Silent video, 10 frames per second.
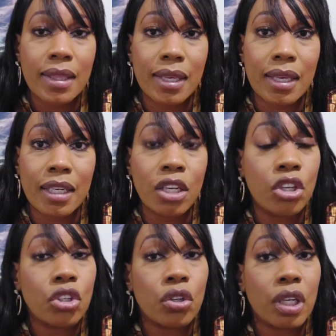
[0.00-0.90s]
then
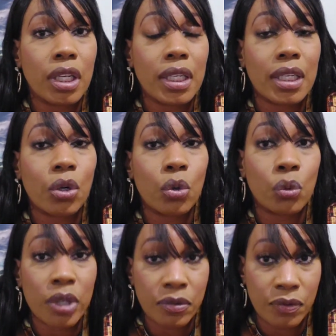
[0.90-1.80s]
you're going to get a
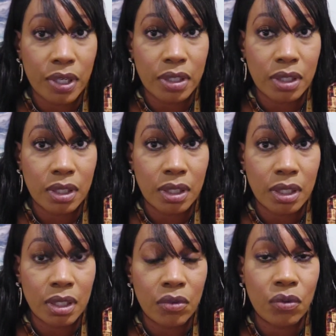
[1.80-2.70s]
refund
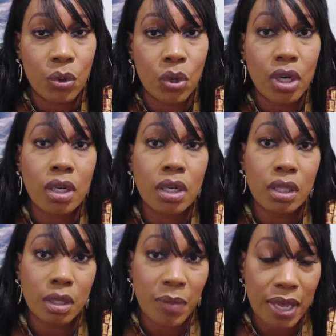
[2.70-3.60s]
for
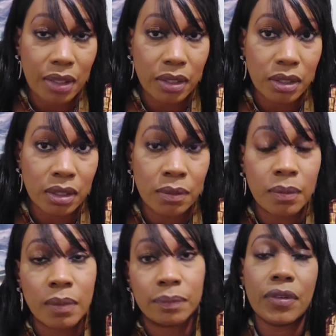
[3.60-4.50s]
the balance.
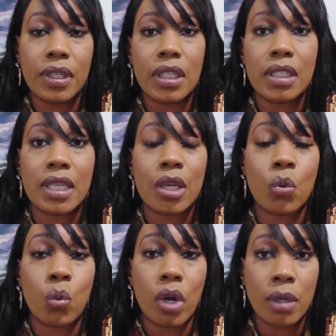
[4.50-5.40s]
If it is a
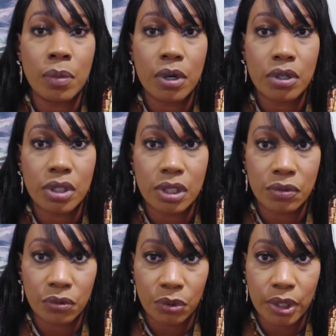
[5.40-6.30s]
one person
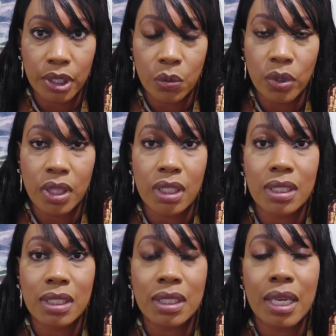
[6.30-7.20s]
free with the
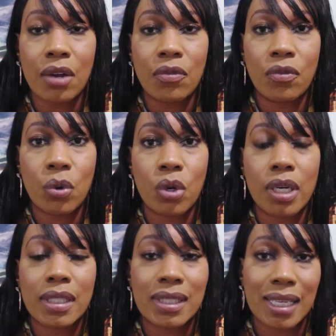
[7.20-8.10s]
discount for
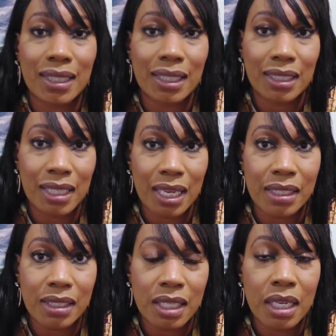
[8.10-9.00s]
a second
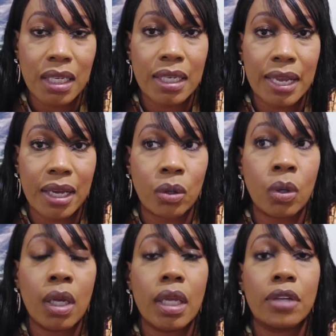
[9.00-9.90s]
guest. Now,
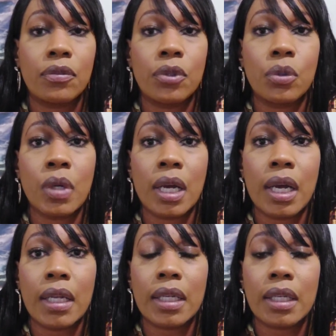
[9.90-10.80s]
if you
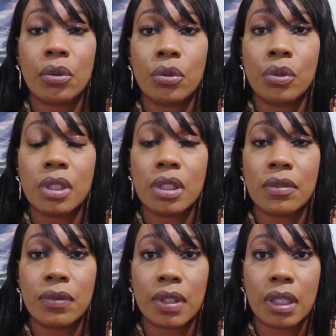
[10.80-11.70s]
got a cruise
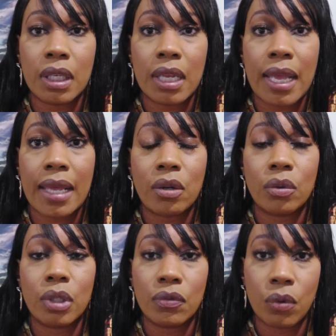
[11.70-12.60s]
certificate at
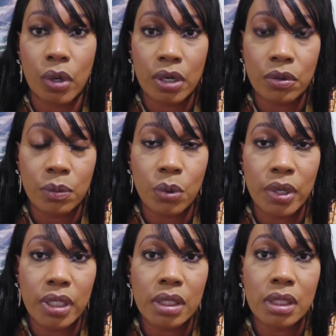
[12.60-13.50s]
only 400
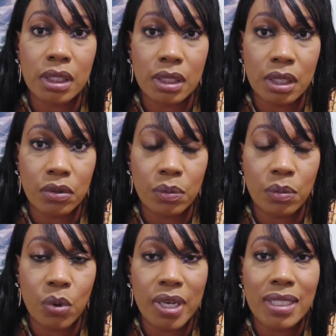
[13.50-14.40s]
points,
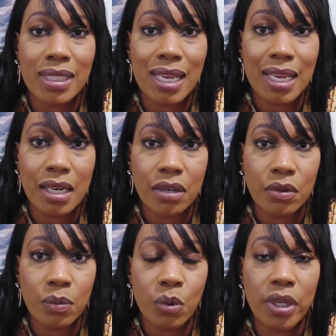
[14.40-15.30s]
600 points,
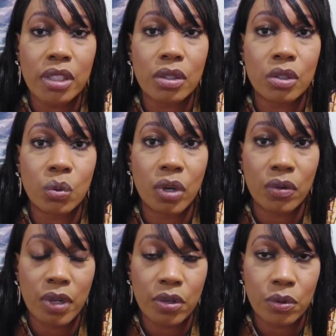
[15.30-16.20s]
800 points, or
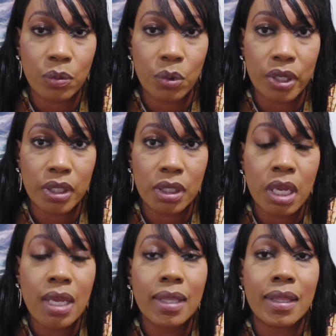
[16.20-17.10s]
1,200 points,
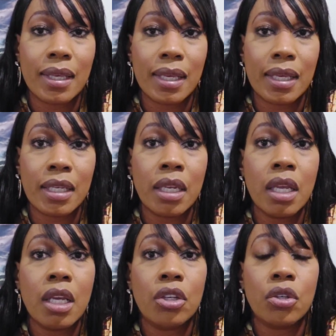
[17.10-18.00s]
then
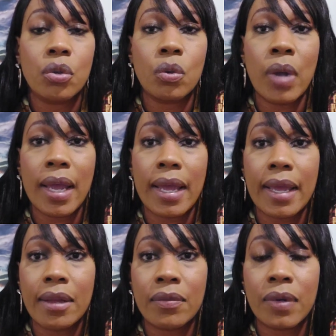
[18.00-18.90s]
you
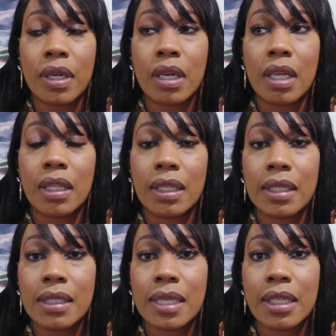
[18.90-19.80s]
have a
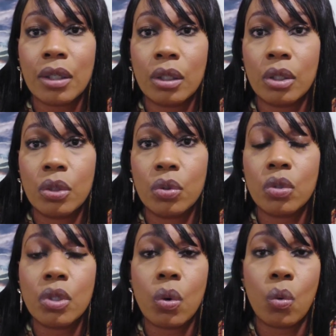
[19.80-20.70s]
list that
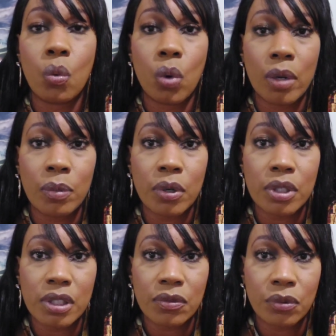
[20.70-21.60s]
includes one
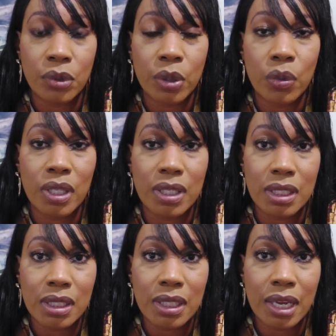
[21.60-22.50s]
person free with a
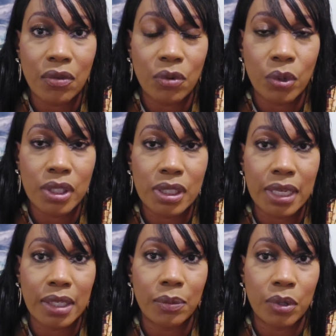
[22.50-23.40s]
discount for a
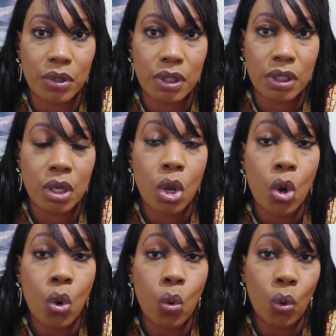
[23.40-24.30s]
second person.
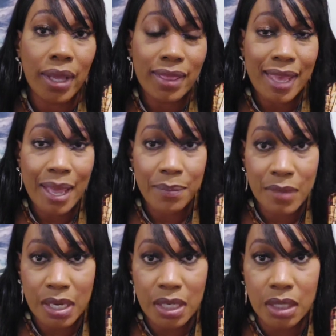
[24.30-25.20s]
What that
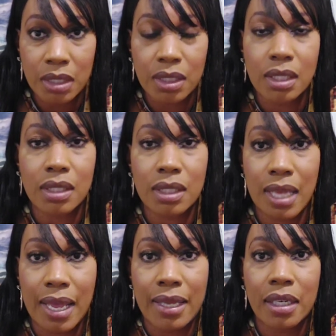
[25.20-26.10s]
means is
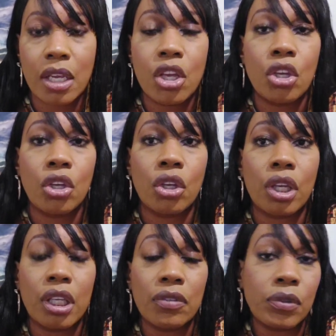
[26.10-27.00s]
that
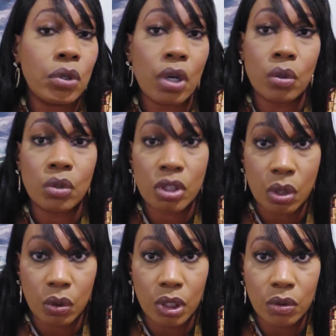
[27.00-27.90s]
if you go
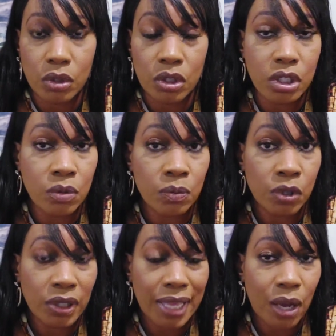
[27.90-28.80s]
solo, you can
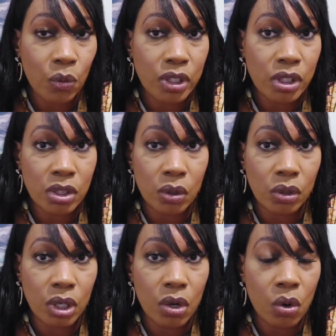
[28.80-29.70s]
book that one
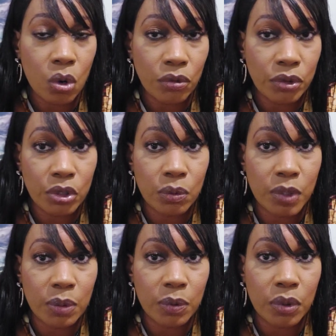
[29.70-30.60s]
solo or for two
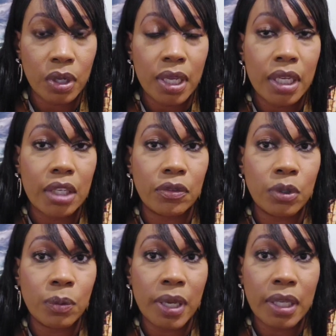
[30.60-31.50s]
people. If
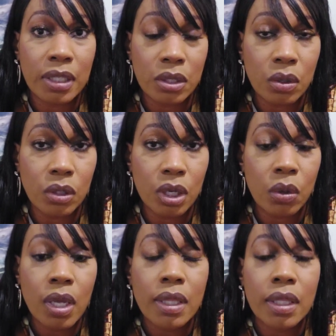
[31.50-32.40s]
you pay
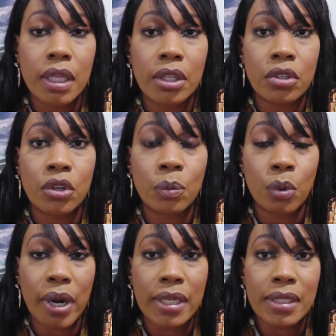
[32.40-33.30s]
solo, then your
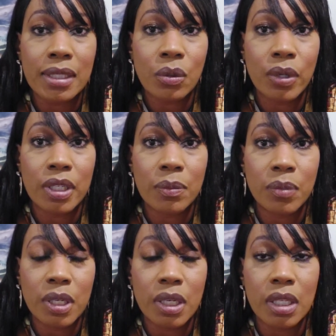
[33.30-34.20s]
price is going to
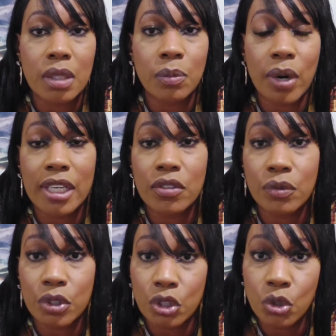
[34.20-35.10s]
be the price
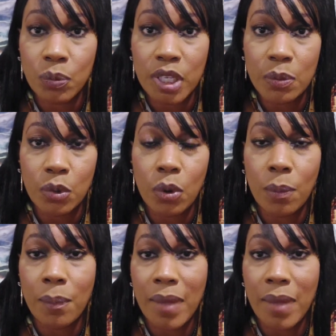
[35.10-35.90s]
for 2 people